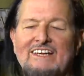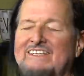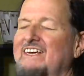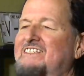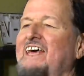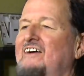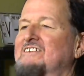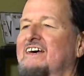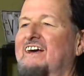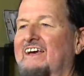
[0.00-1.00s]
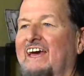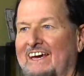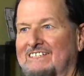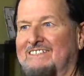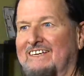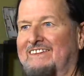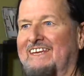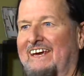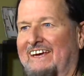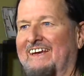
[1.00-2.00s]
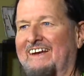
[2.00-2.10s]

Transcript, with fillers: It, it, sounds like a Casey thing,